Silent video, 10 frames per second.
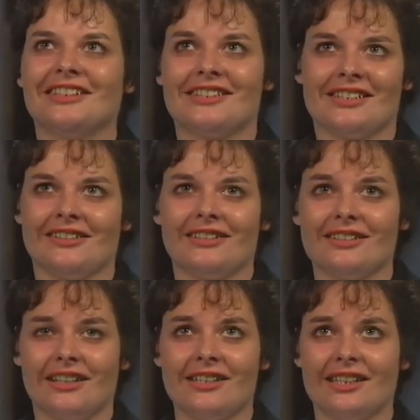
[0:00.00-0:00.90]
as
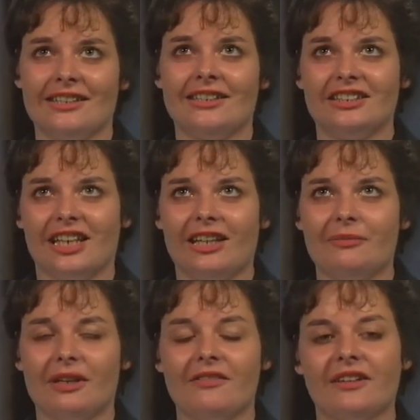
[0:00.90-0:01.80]
I said to
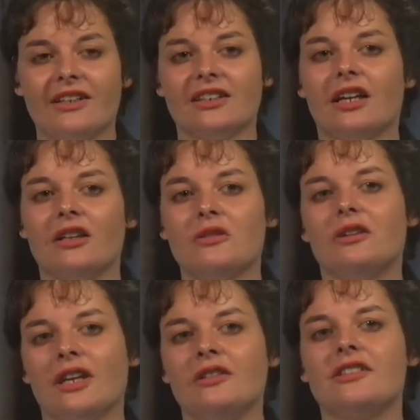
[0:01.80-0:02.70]
Jeremy, I think I'd get a
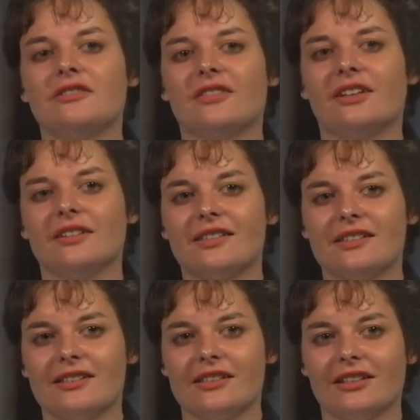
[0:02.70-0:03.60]
lot out of
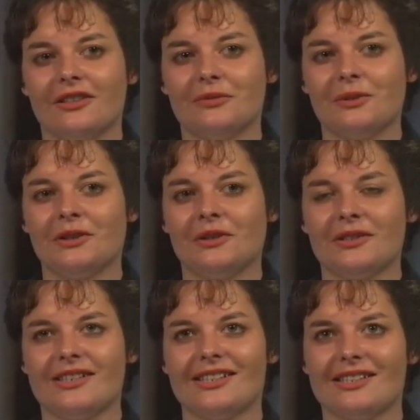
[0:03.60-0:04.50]
this, you know,
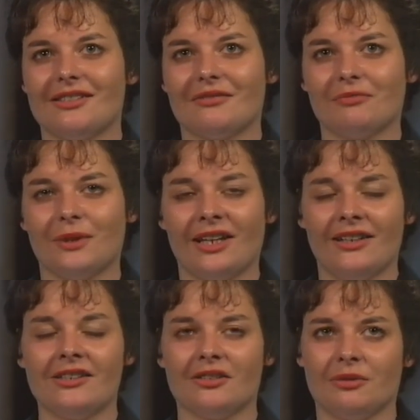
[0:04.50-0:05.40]
because when
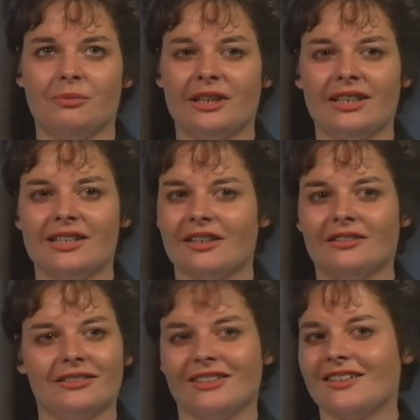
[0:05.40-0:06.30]
I took my
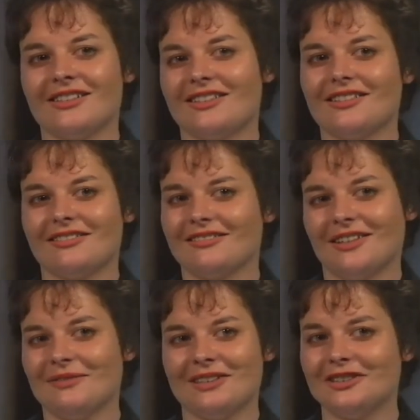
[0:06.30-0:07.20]
breakdown,
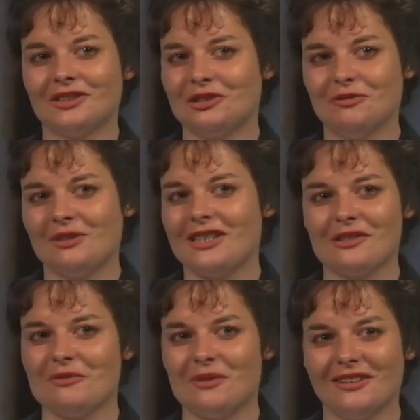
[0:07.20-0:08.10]
it shocked me
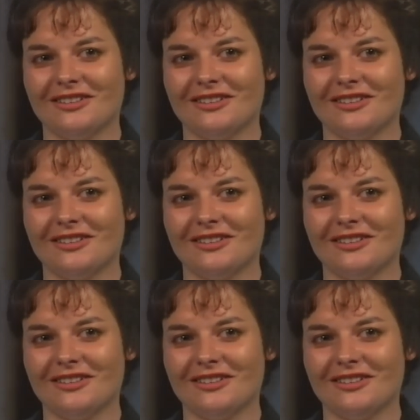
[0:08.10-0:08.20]
so